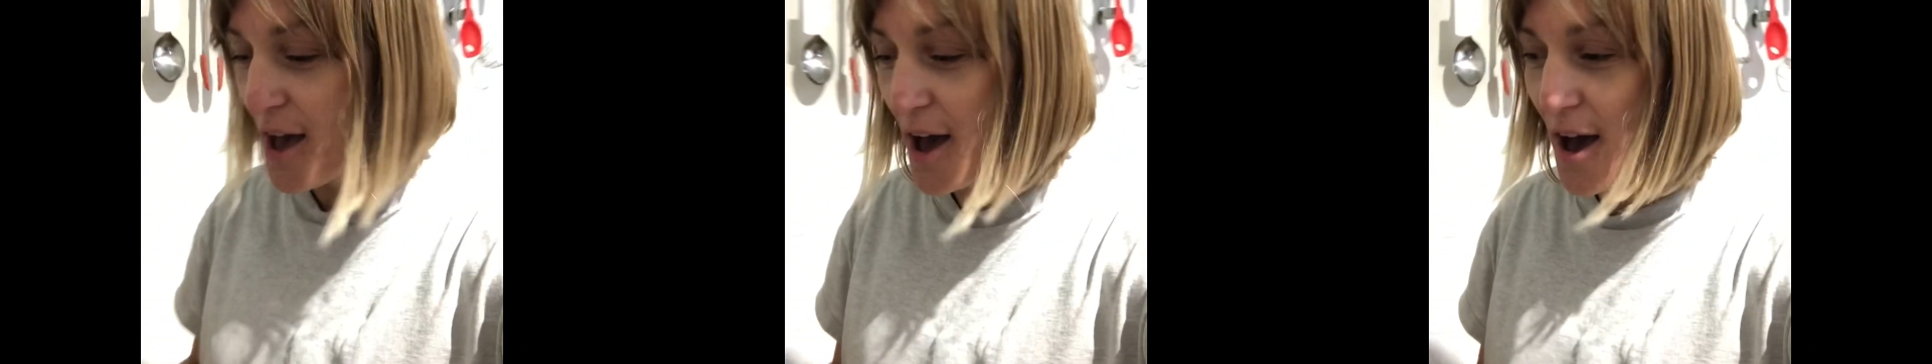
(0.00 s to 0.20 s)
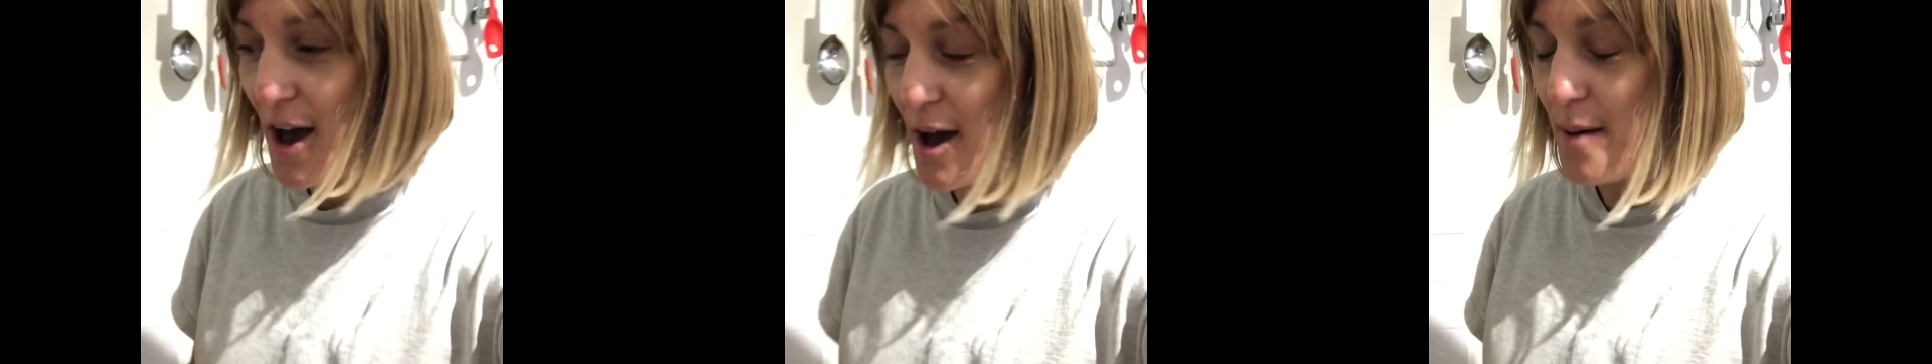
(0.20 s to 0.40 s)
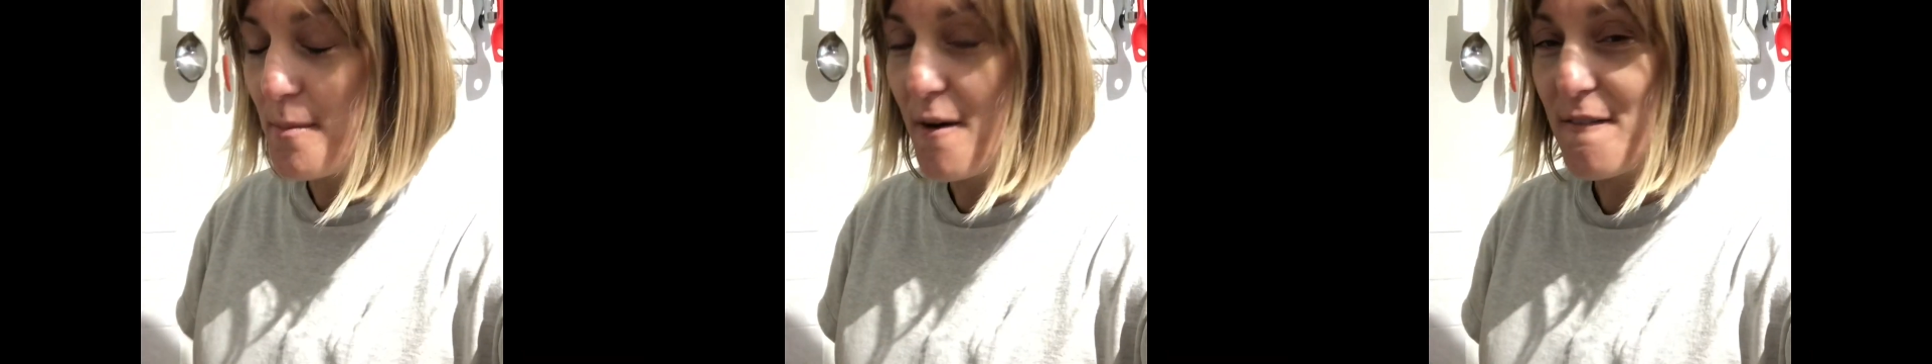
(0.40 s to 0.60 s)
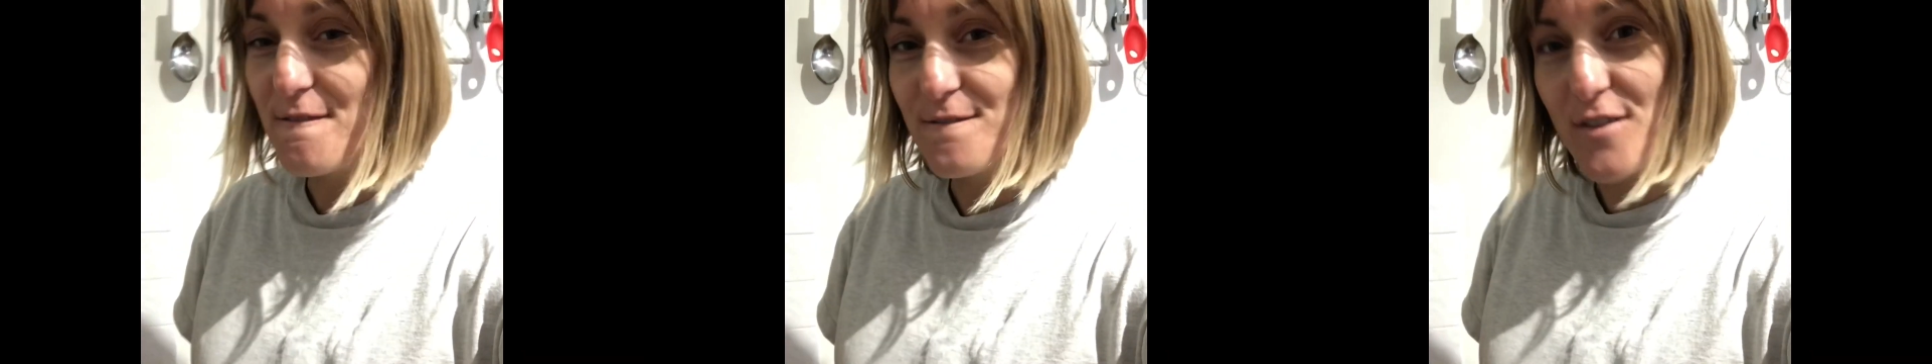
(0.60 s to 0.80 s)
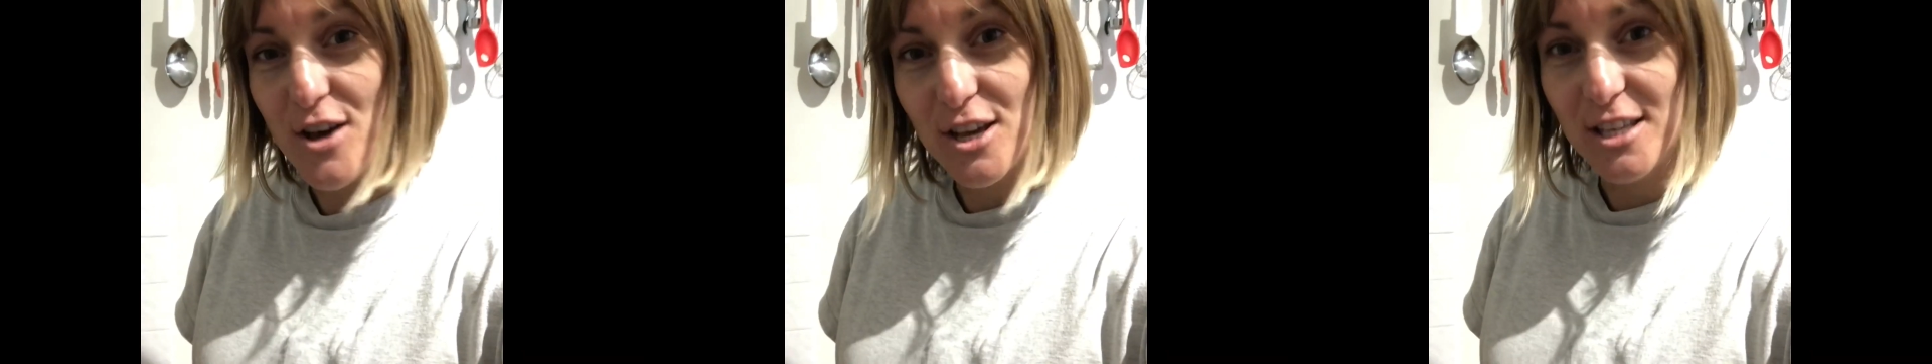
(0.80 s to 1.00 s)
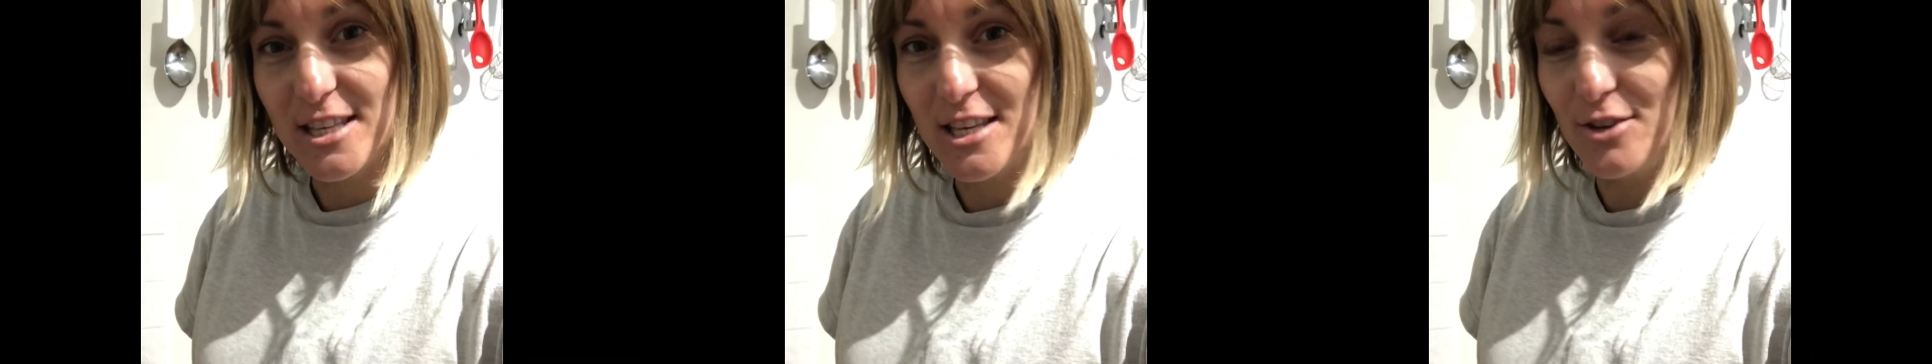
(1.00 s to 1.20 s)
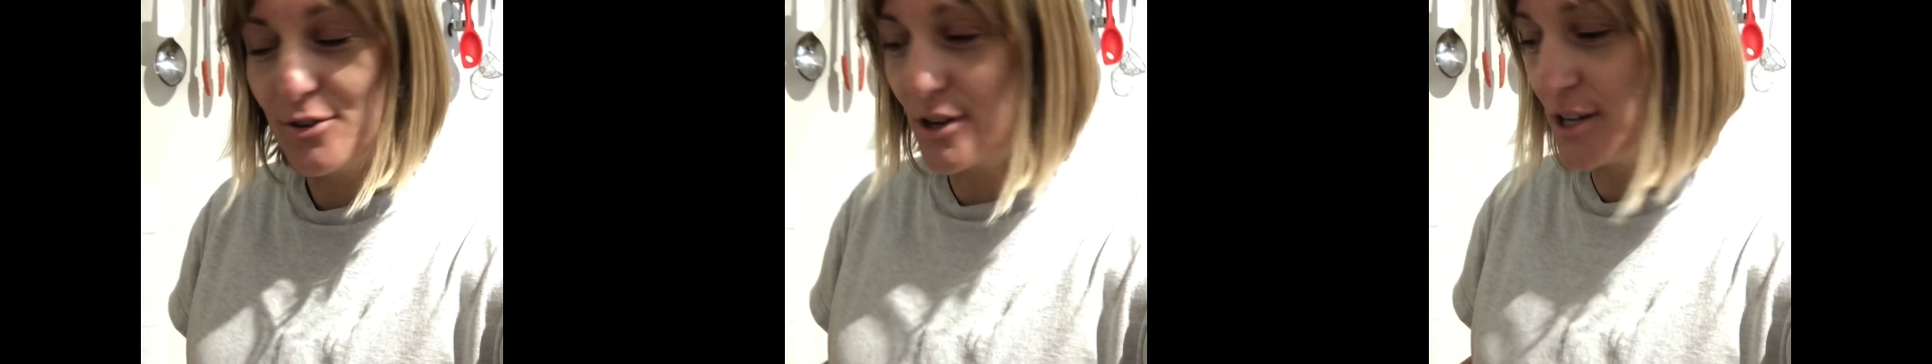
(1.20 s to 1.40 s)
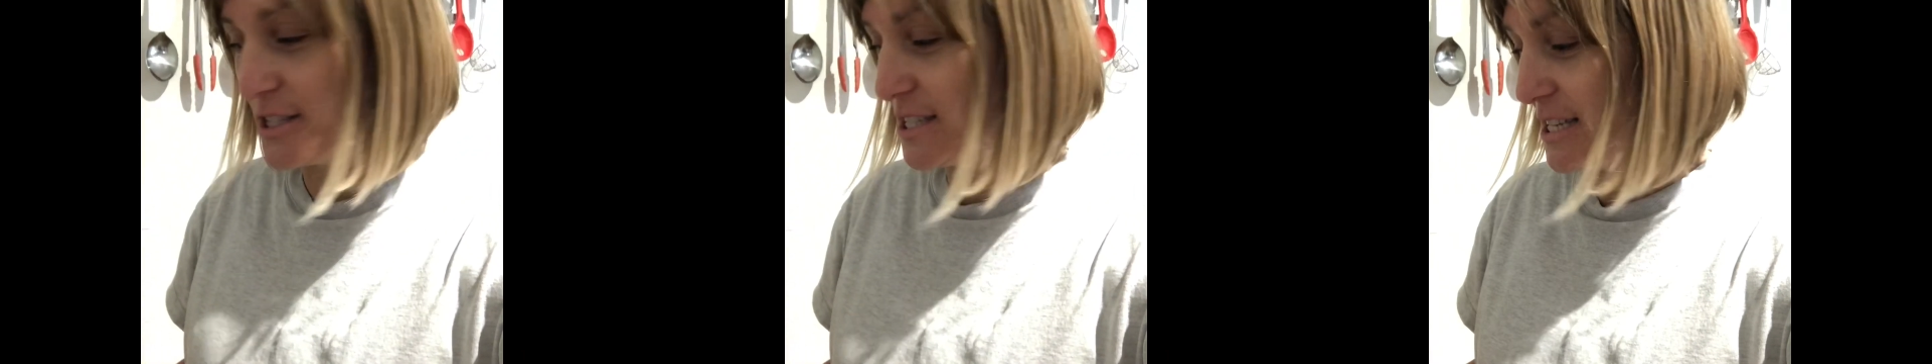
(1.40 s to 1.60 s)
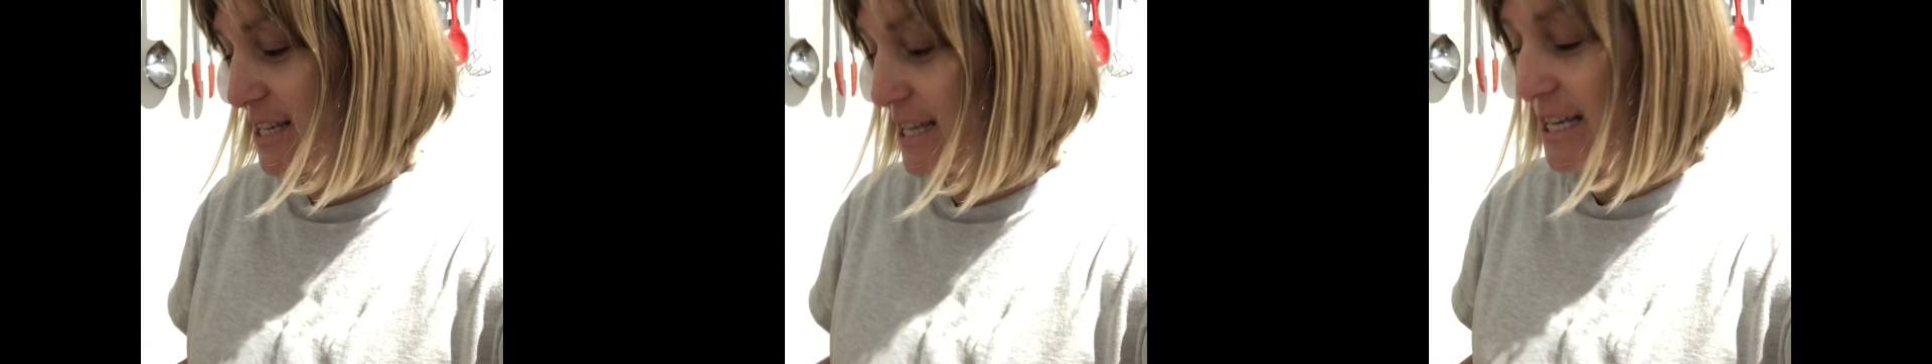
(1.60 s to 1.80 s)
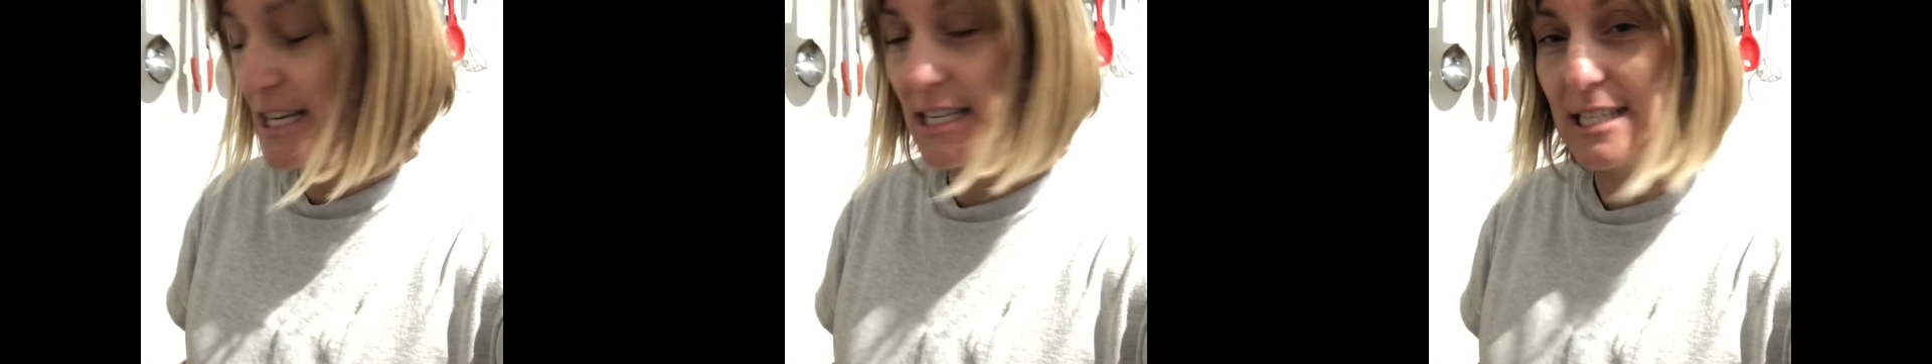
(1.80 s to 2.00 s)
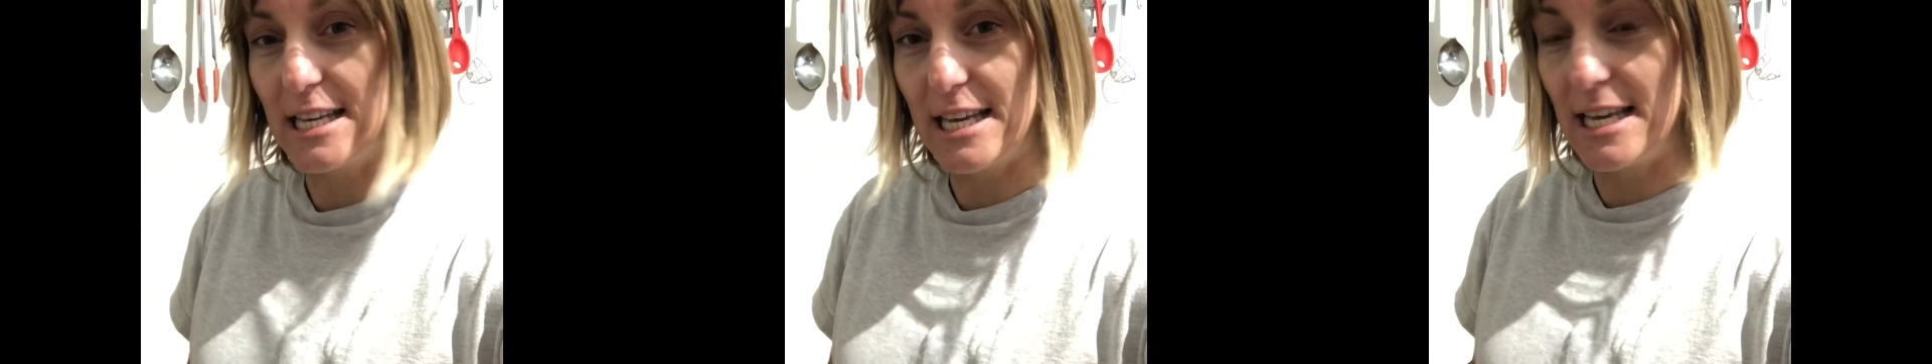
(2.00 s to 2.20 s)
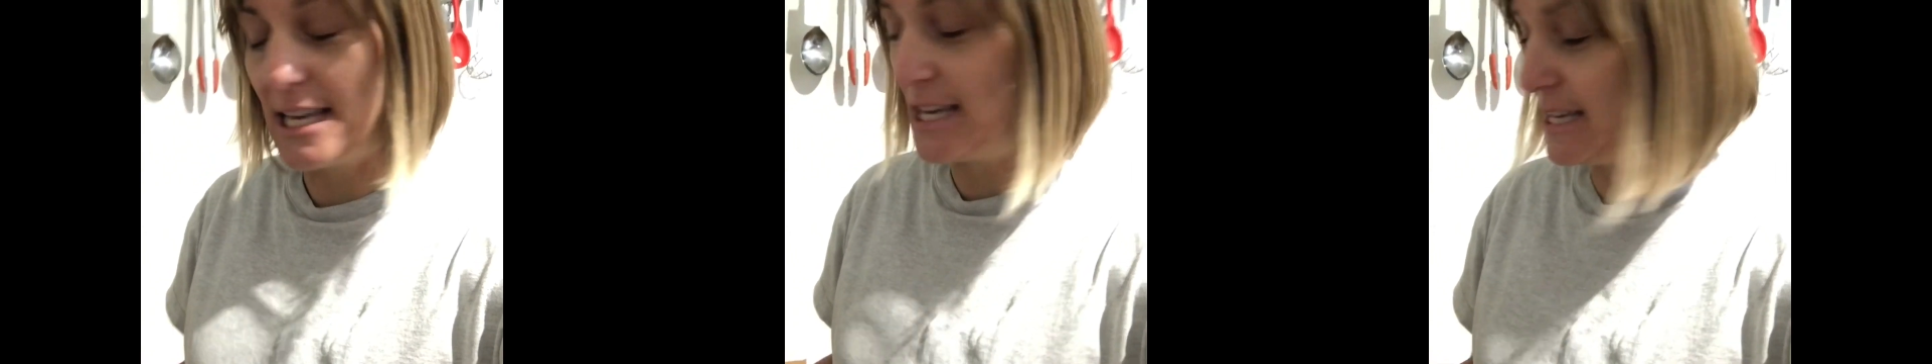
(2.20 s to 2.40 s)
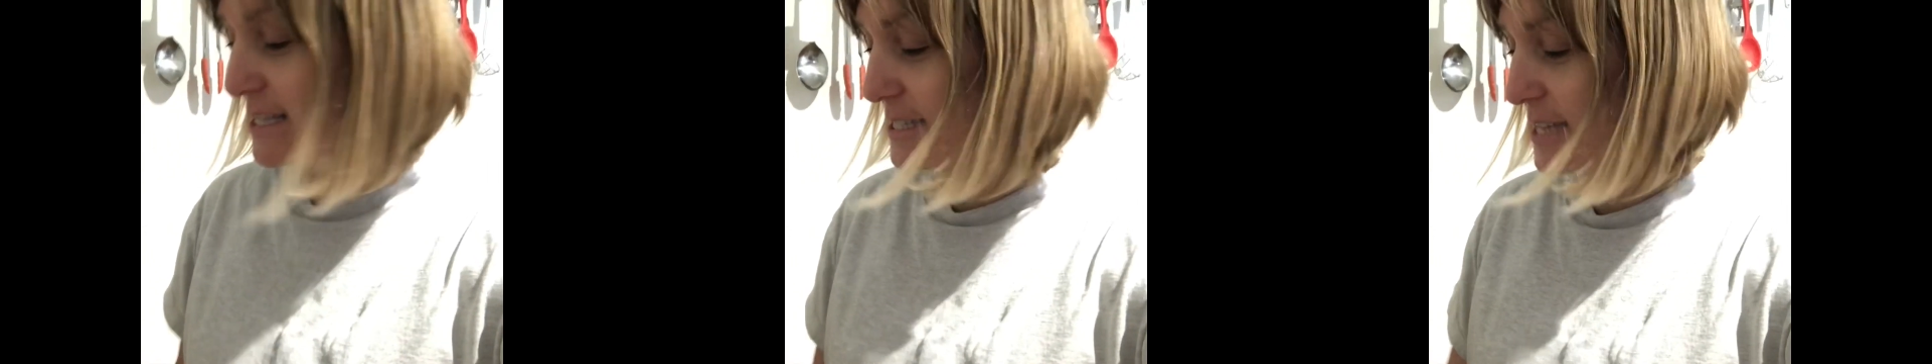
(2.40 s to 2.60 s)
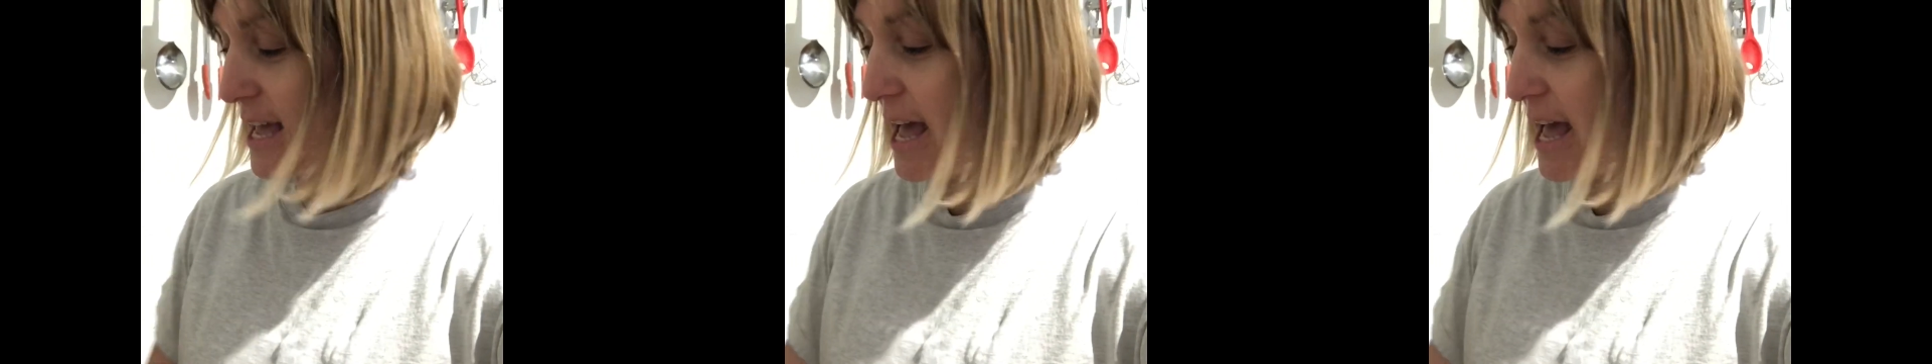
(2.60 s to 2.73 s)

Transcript: First thing you're going to need is